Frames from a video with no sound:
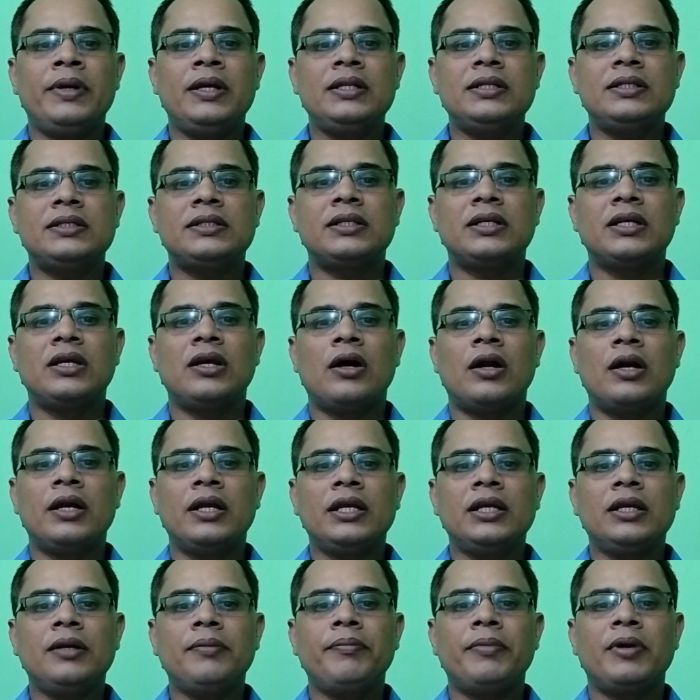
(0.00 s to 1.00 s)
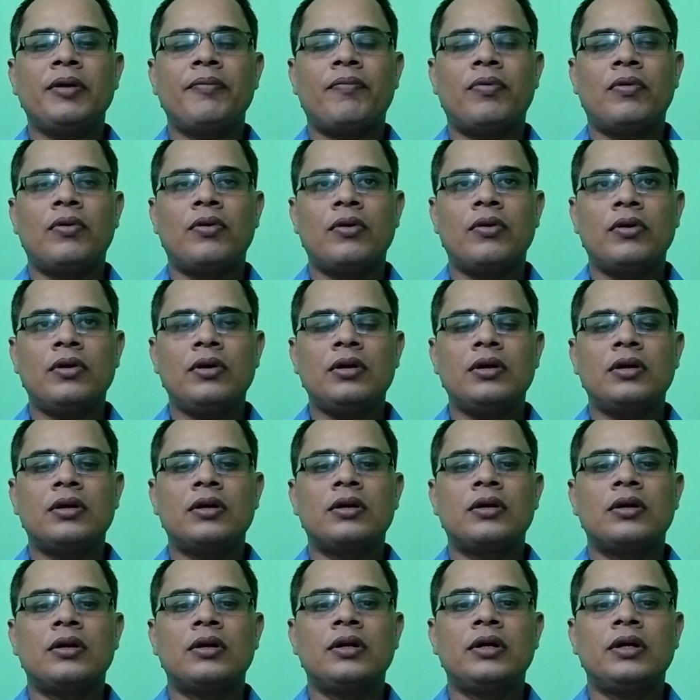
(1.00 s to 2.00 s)
means earning
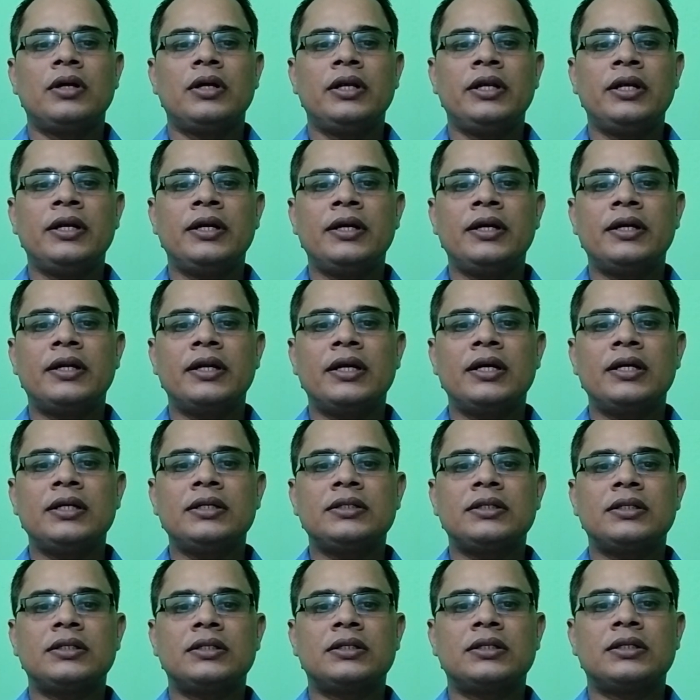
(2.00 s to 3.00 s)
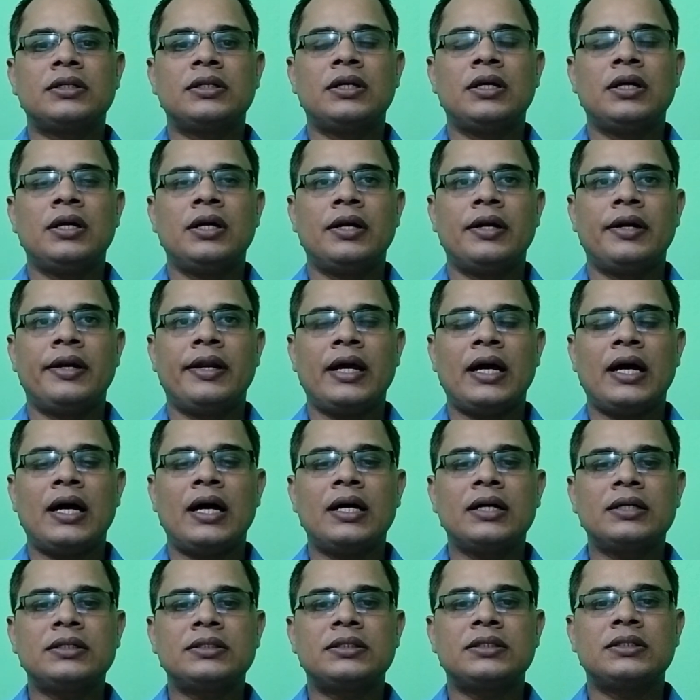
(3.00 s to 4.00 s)
before interest,
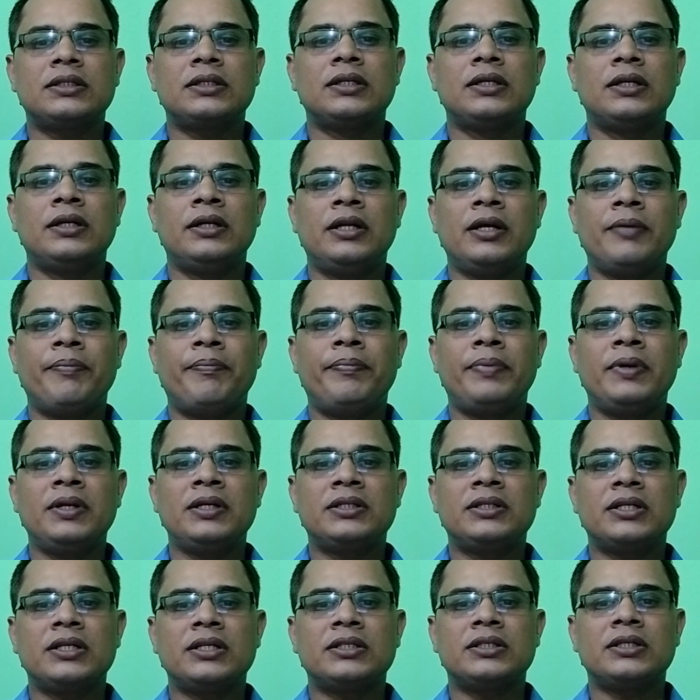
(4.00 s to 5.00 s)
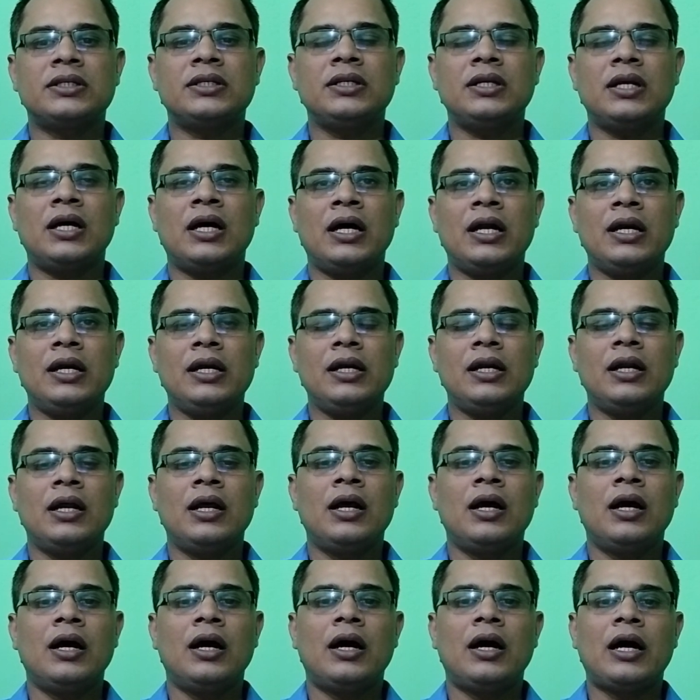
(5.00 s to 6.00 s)
tax, depreciation and
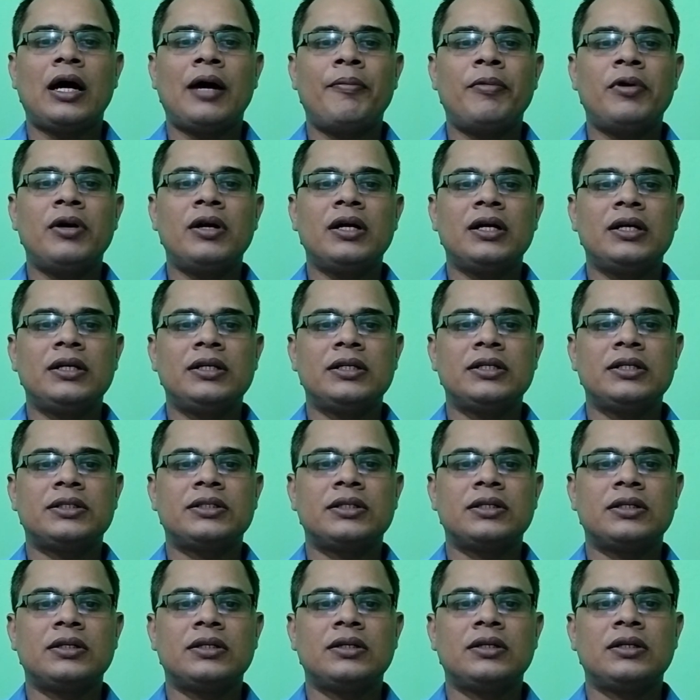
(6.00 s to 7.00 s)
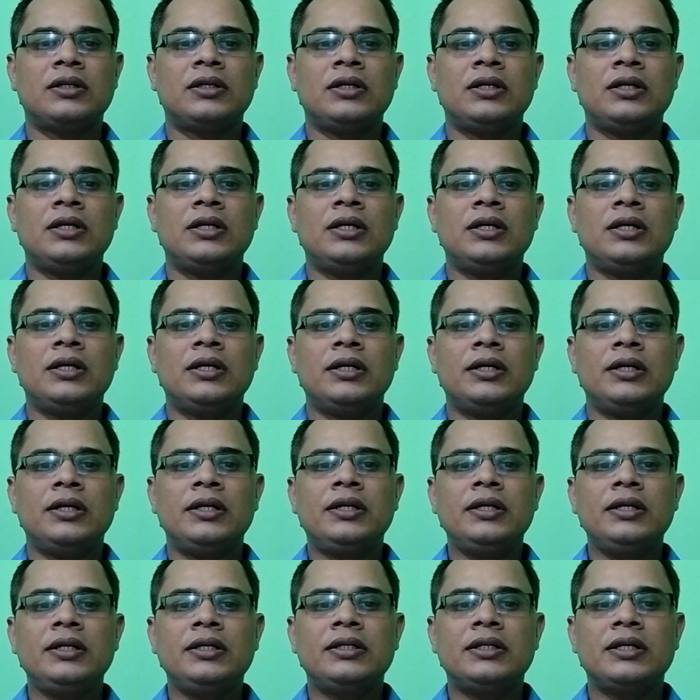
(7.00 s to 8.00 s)
amortization.
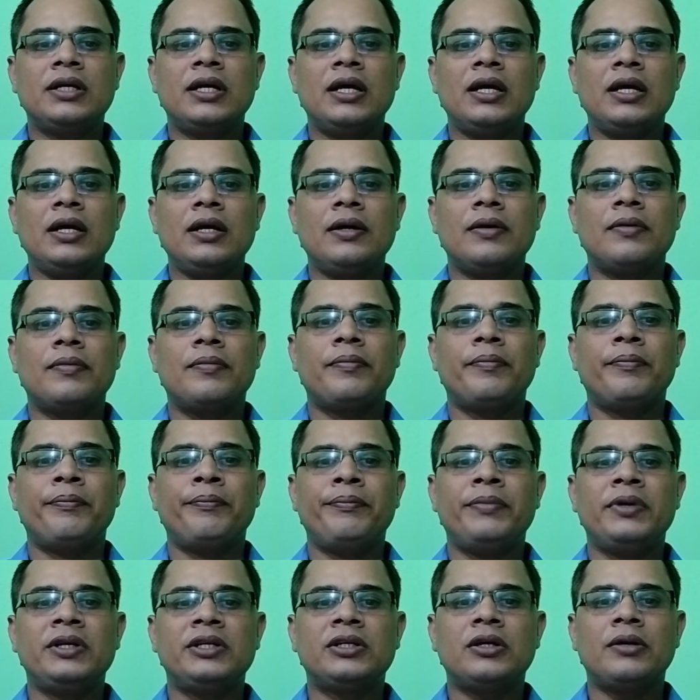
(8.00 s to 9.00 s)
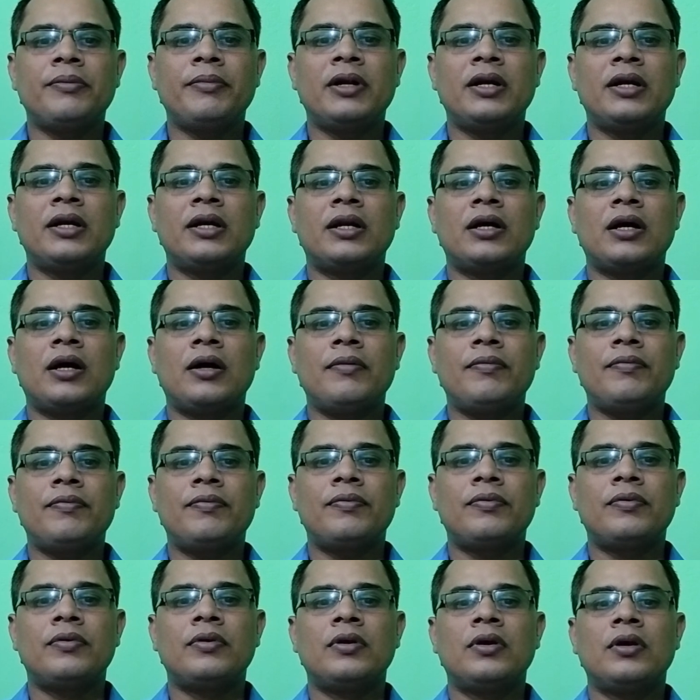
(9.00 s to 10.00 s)
It is a measurement
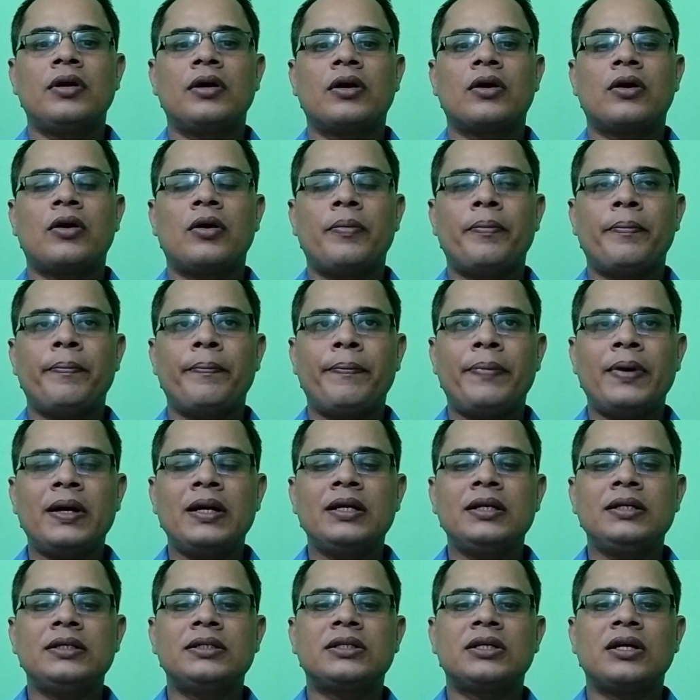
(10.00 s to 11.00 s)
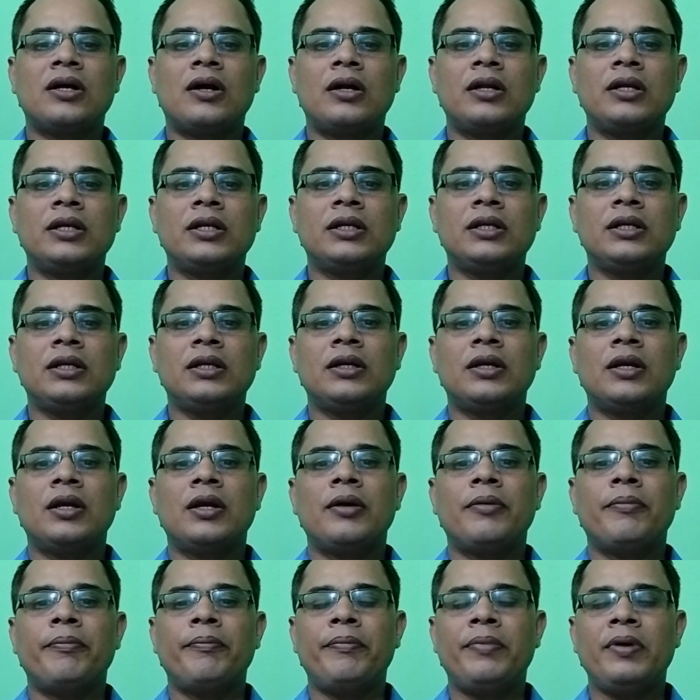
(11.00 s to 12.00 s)
of company's earning
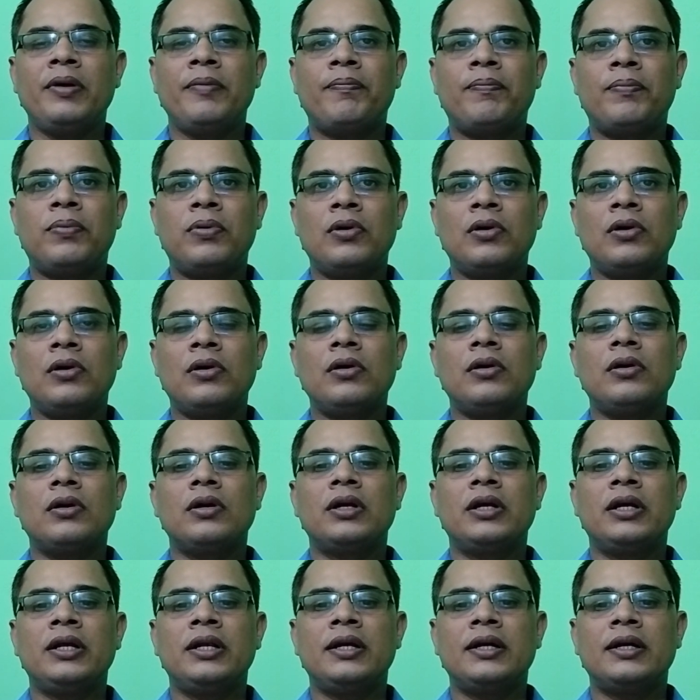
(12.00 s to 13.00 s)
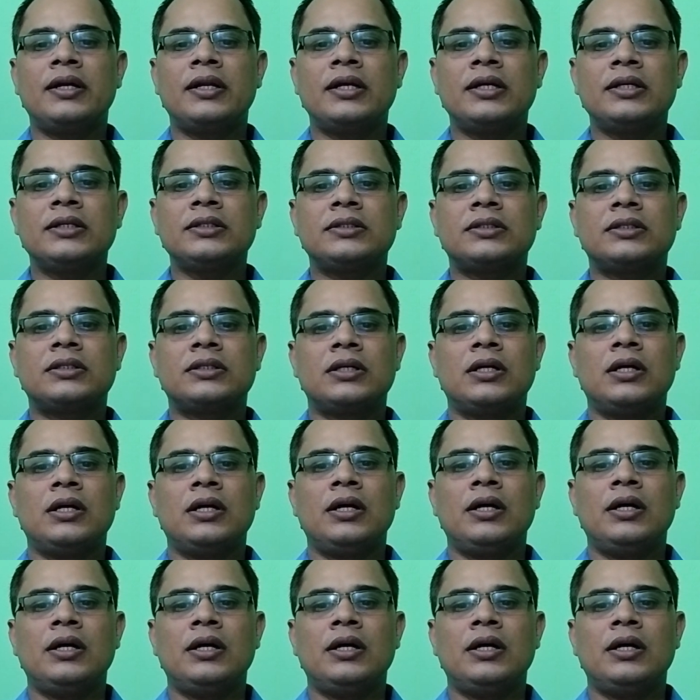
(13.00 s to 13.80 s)
before interest,